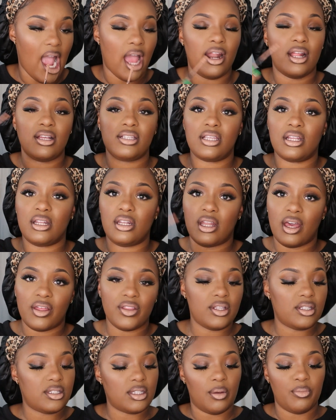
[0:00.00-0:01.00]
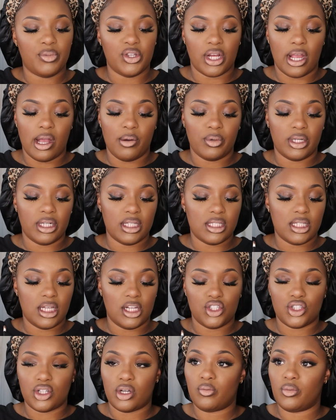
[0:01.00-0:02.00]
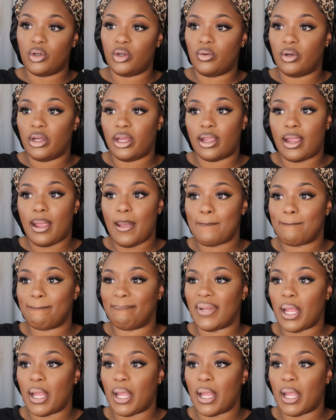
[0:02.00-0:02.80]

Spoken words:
And that's another subject I want to touch on real quick.